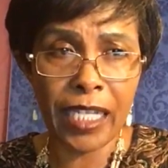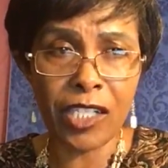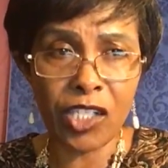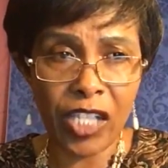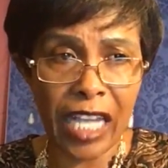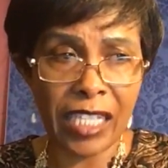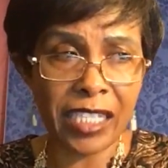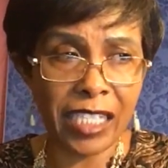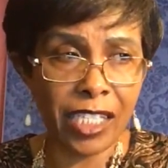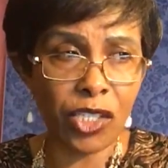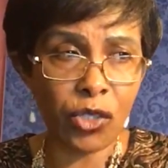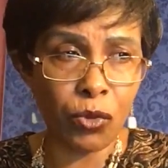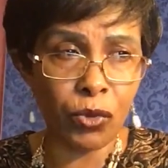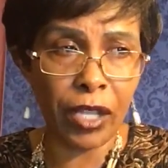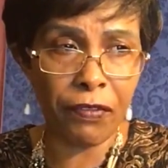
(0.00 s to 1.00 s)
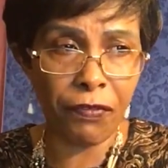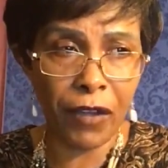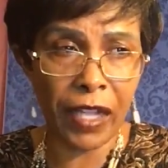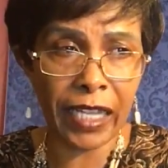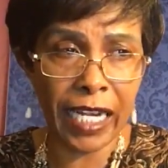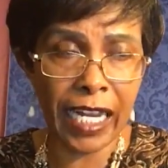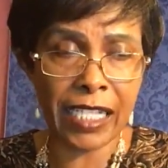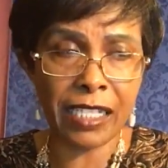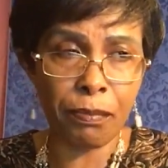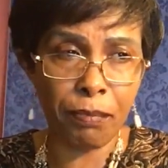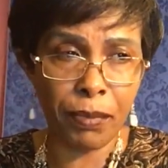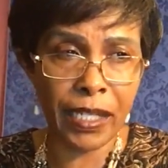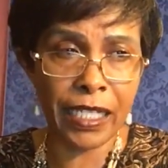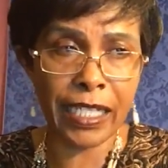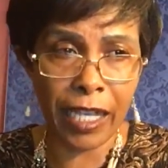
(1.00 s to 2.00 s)
justice to the fatherless,
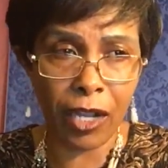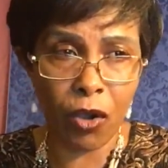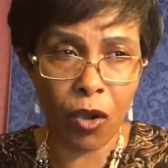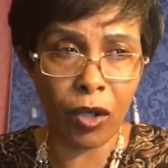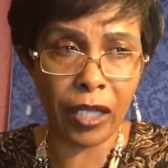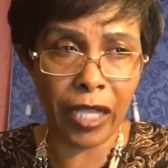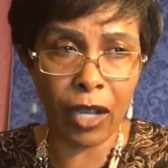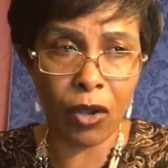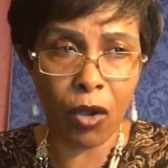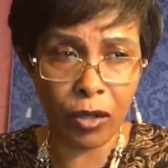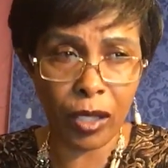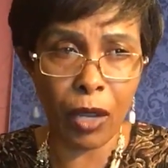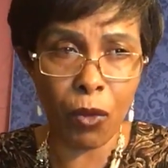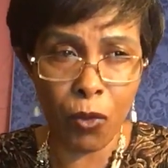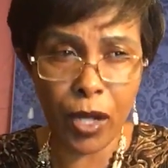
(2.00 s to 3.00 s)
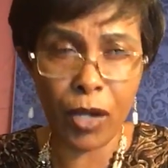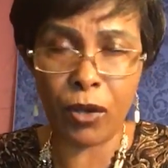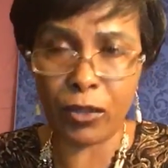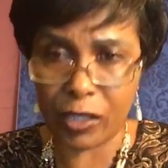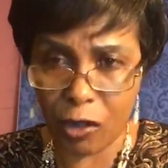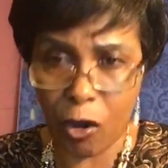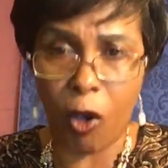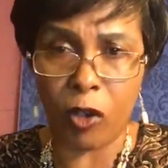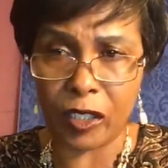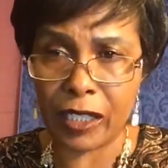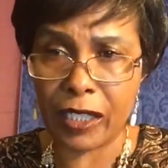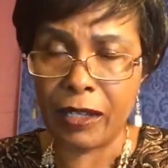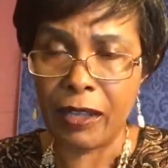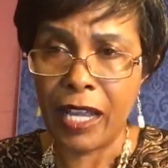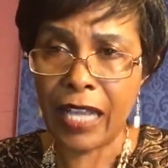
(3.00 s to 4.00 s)
plead the widow's cause.
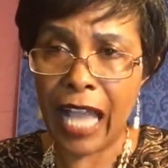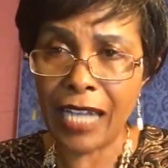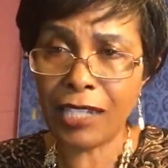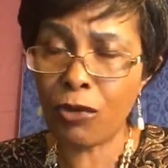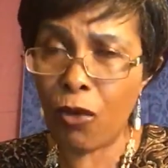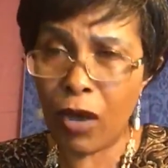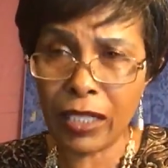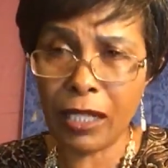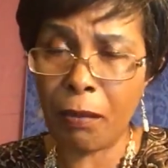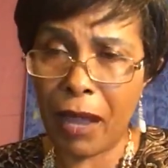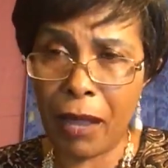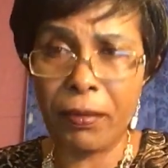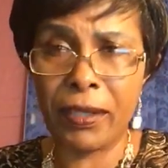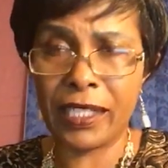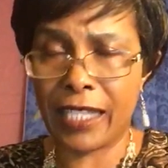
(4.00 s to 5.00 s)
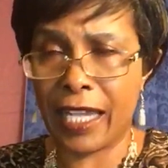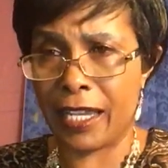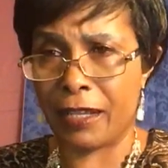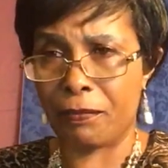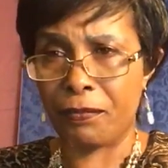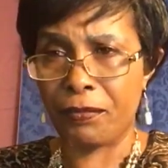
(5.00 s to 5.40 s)
That's what the Bible is saying.